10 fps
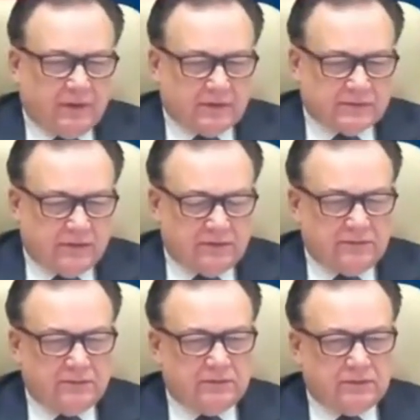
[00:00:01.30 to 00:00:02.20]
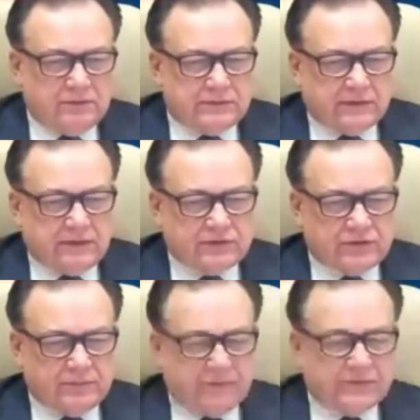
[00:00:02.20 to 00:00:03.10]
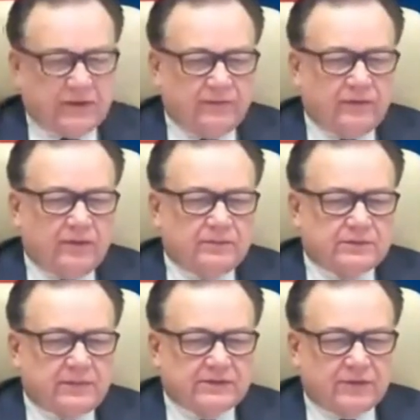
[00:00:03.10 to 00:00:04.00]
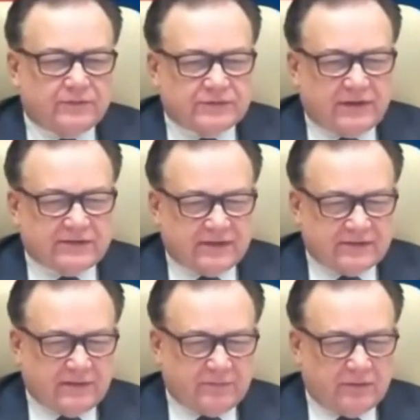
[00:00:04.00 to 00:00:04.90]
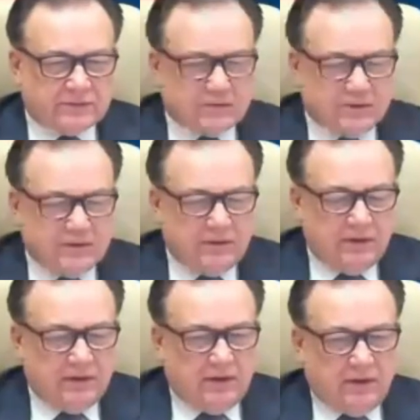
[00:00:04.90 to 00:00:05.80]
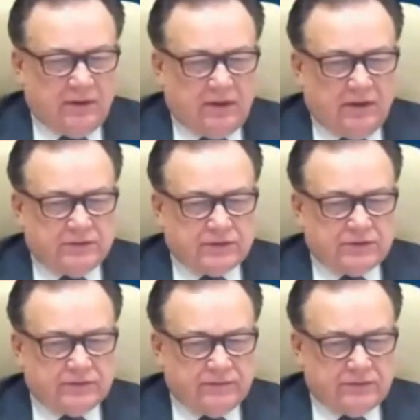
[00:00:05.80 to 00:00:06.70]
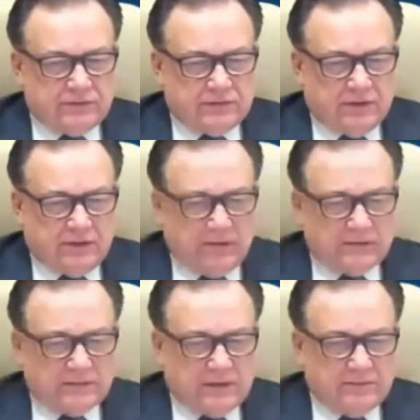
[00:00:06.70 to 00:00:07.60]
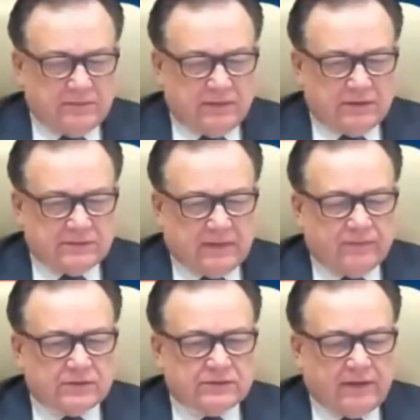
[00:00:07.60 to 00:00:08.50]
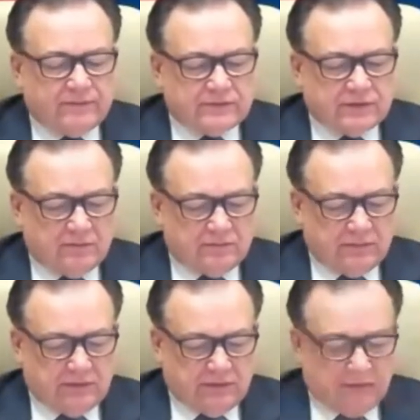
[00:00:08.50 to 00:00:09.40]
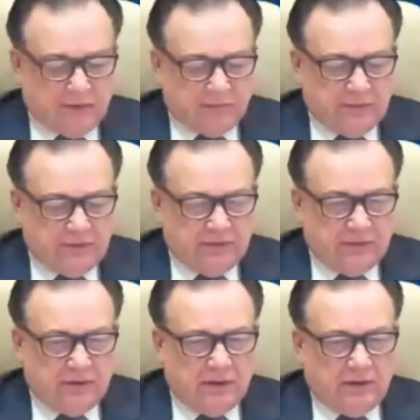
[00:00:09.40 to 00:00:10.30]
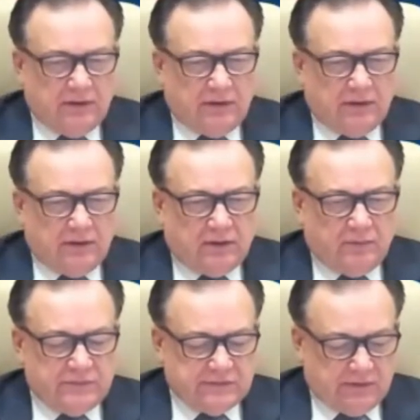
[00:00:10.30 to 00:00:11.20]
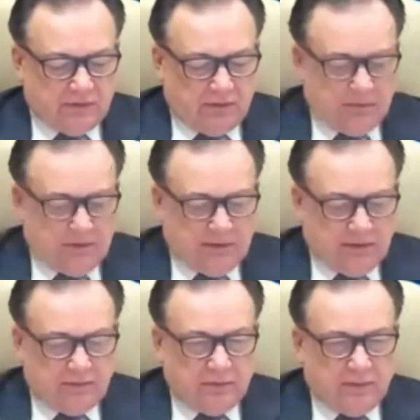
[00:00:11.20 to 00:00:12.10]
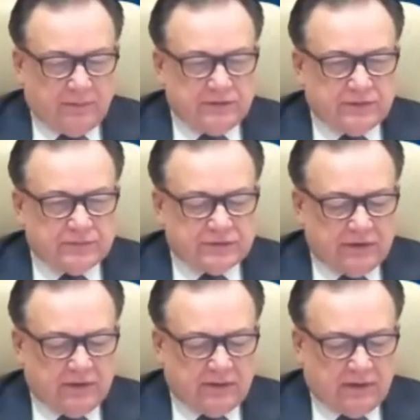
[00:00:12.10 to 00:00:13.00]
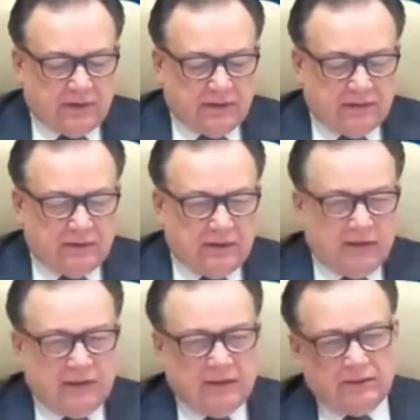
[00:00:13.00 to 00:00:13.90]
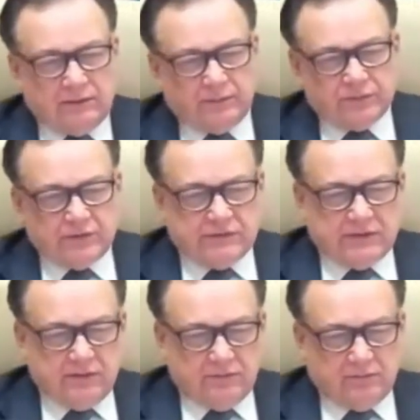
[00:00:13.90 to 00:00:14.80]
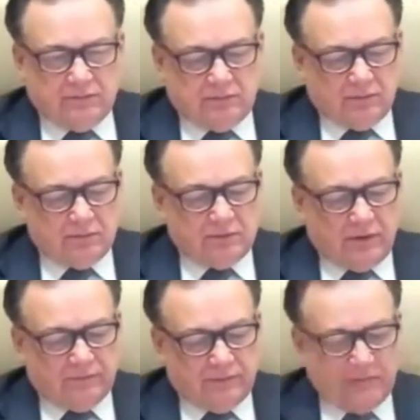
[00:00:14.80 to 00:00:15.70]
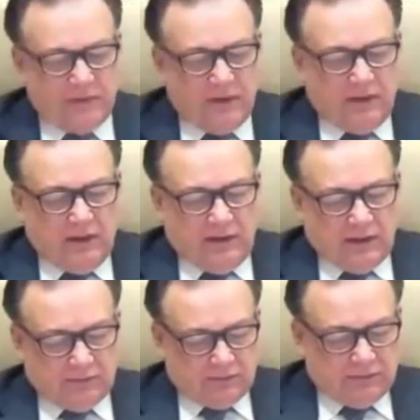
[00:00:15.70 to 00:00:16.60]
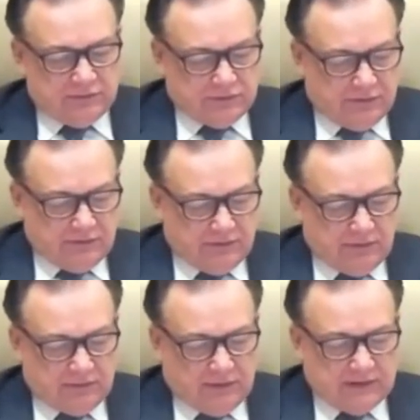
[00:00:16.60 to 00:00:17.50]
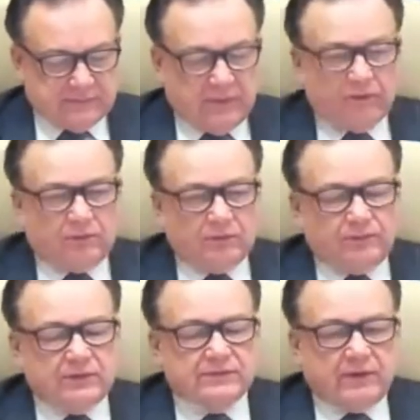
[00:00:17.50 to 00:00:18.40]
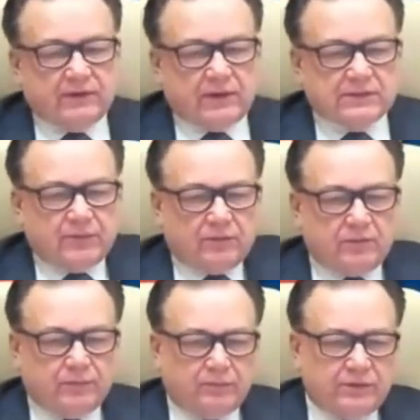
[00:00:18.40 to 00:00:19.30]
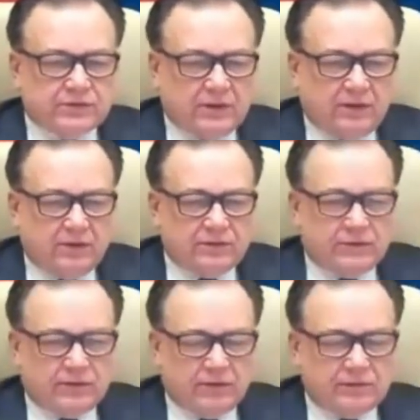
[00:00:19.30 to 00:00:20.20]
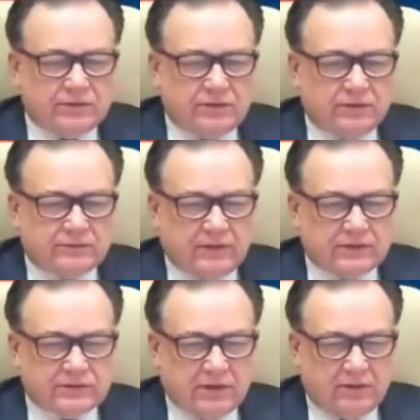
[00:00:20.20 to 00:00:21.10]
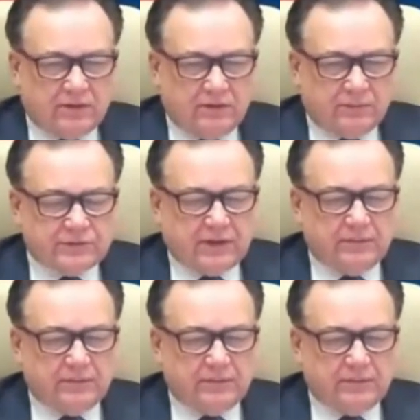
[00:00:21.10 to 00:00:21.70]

Dziękuję bardzo. Serdecznie pozdrawiam z Mazowsza, serca Polski. Thank you. I'd like to say hello, and of course, being rapporteur of this opinion from the COTER Commission, which is adopted at the, which will be adopted at the next meeting, next plenary,